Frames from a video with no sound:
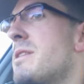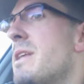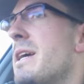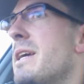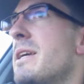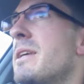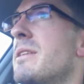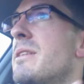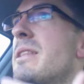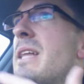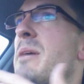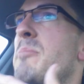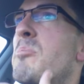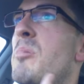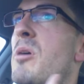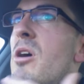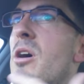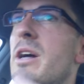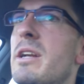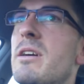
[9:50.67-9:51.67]
They they
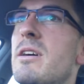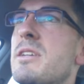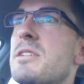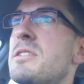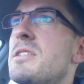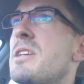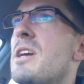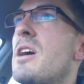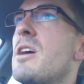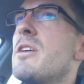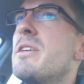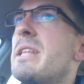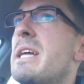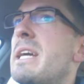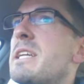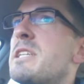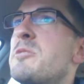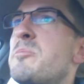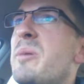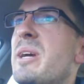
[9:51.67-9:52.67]
buy an I C O and
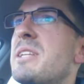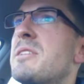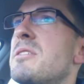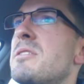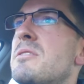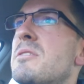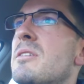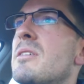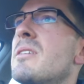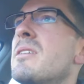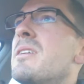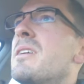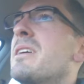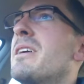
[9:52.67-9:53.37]
they expect it to